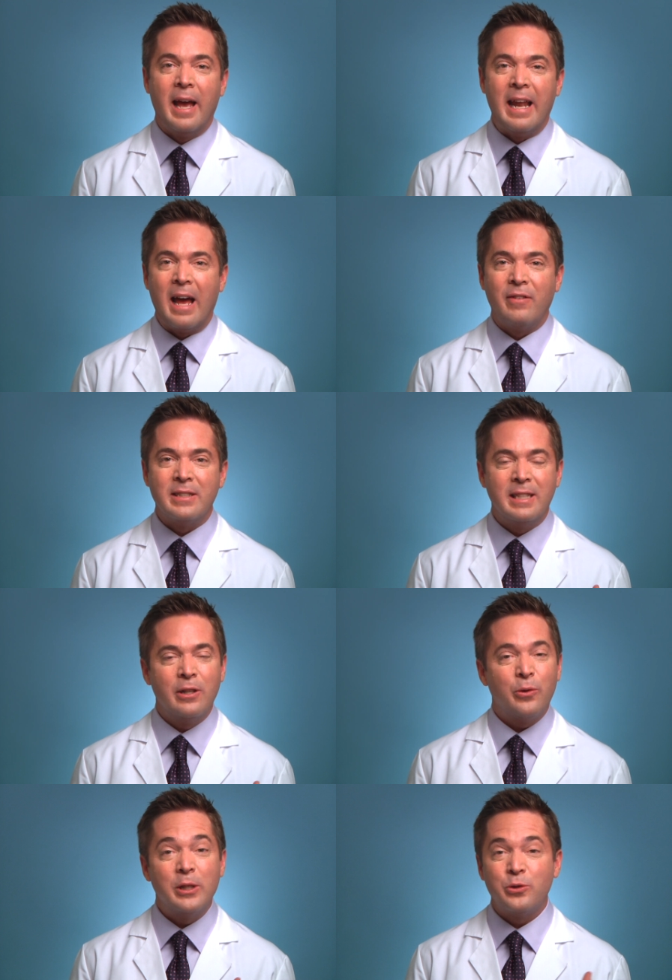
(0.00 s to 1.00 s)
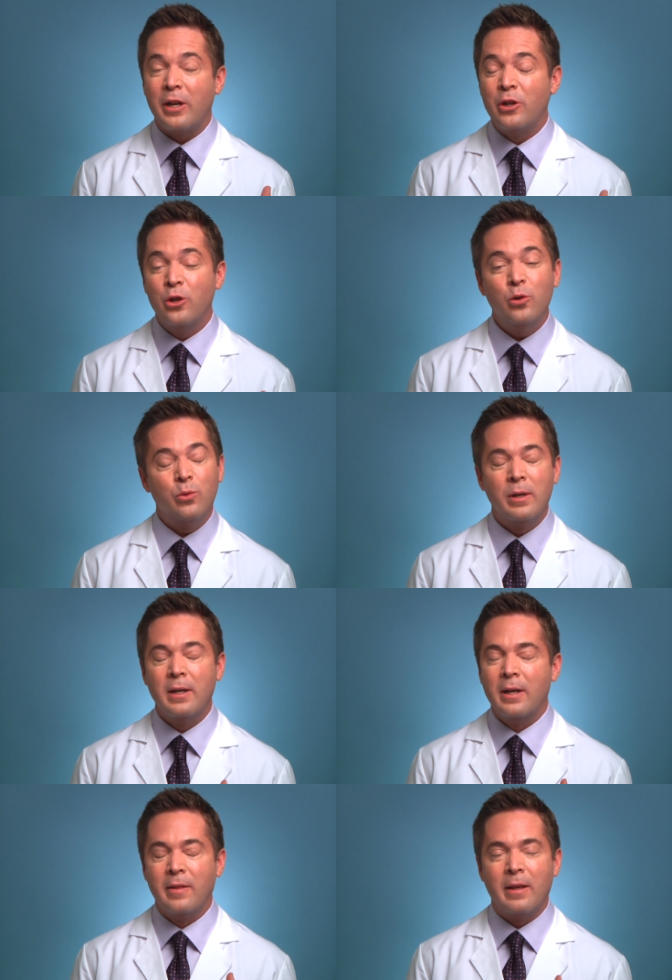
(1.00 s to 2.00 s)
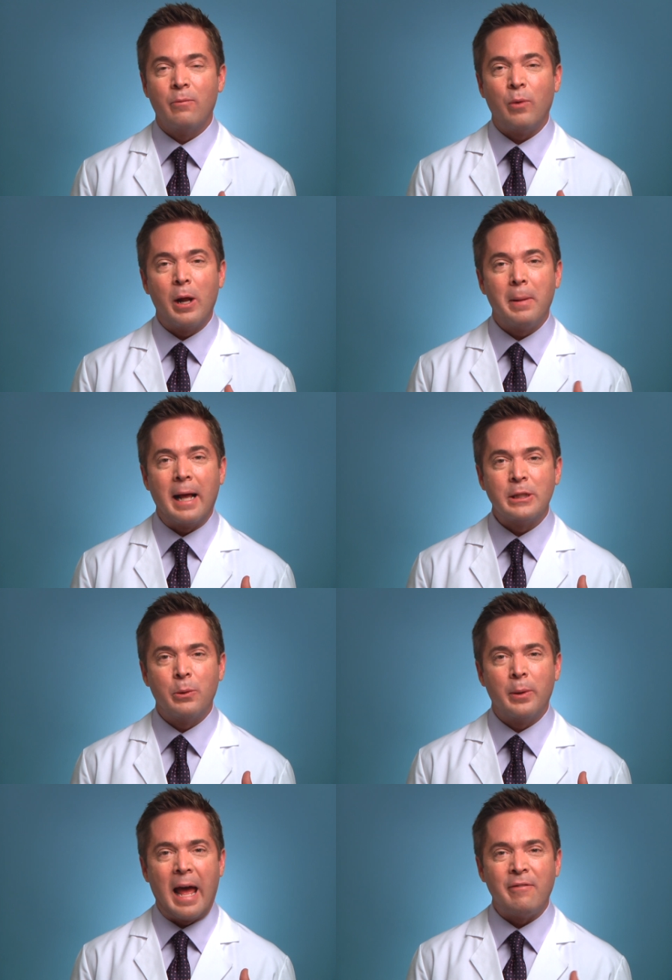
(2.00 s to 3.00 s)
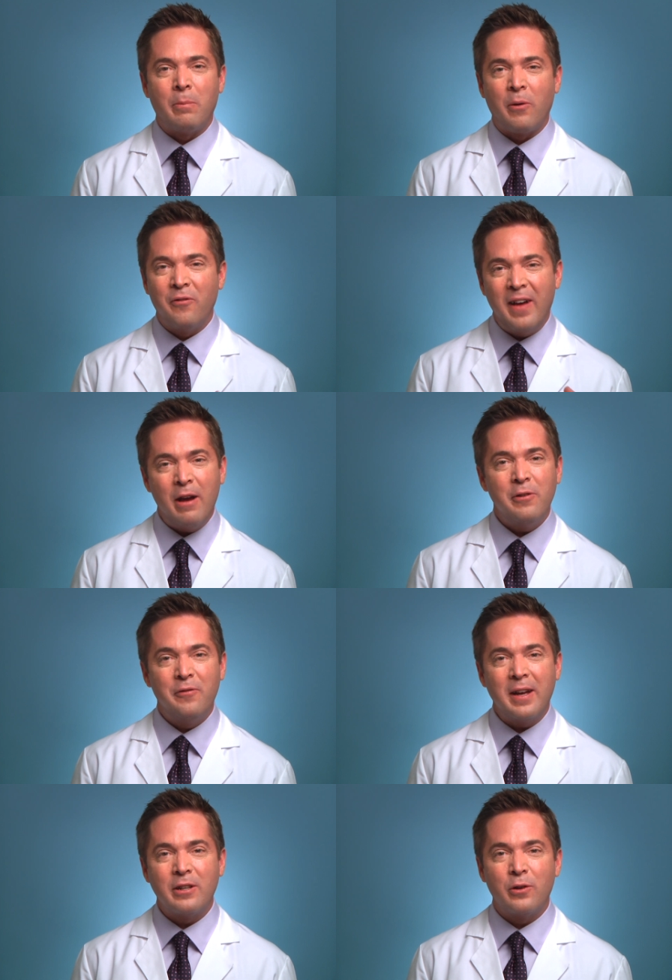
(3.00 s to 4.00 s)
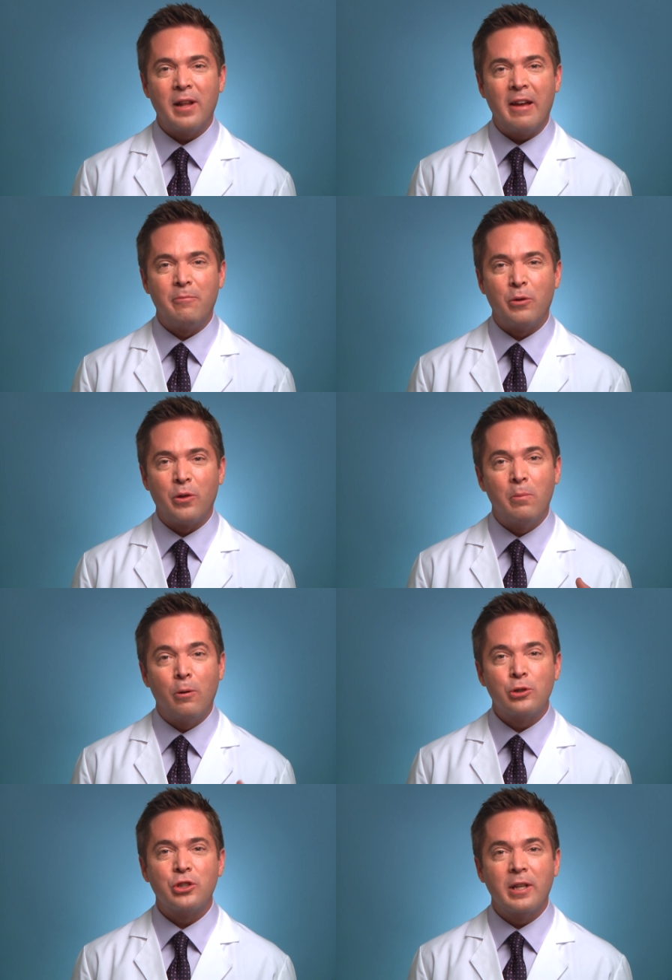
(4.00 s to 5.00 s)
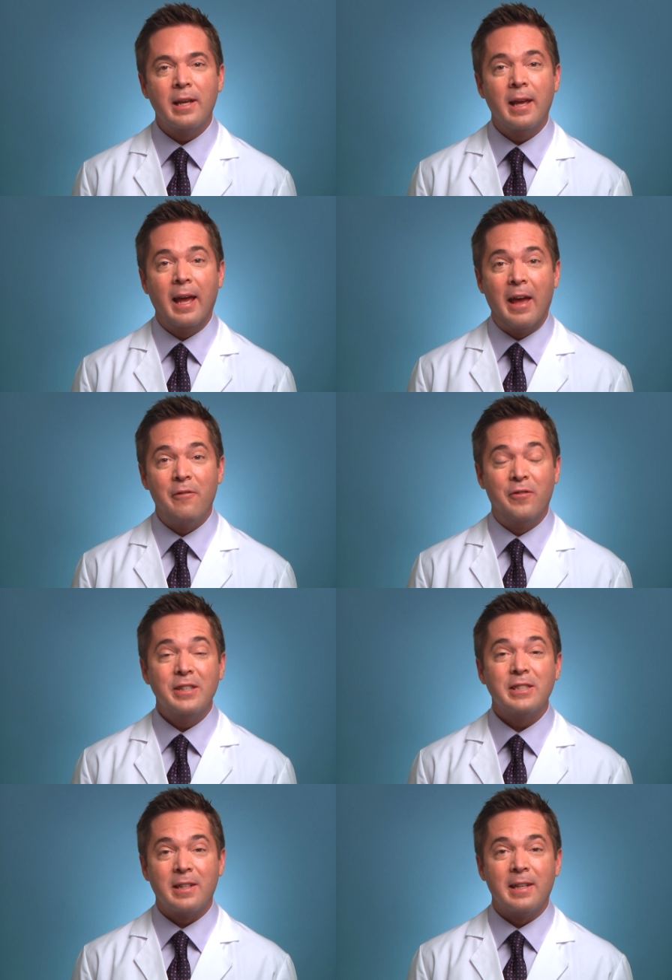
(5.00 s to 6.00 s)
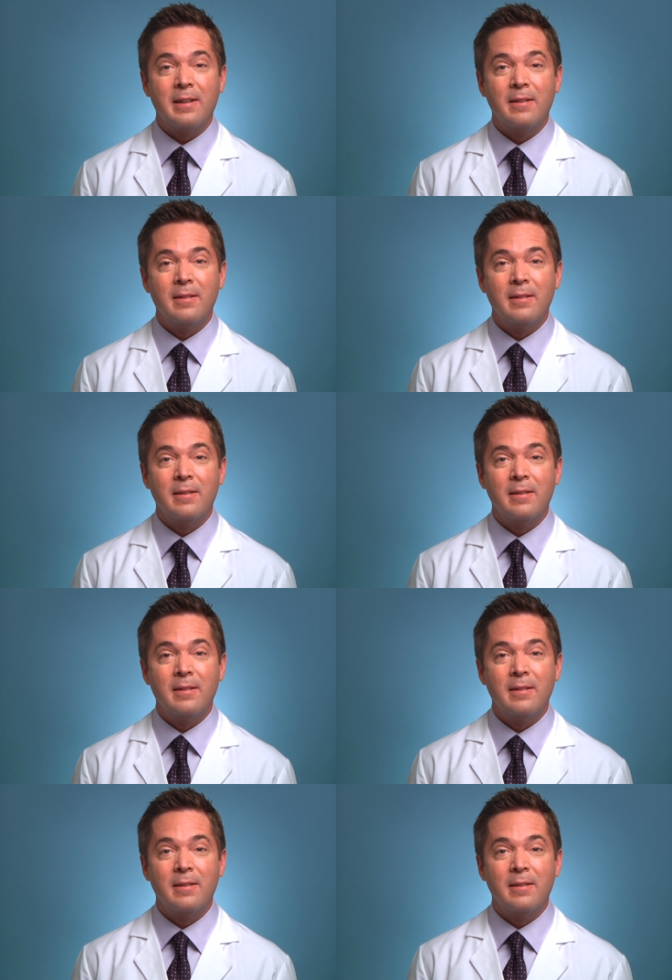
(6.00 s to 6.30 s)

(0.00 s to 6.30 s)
And having seen her entry, I knew that rhinoplasty would have a profound effect on her life, both emotionally and physically.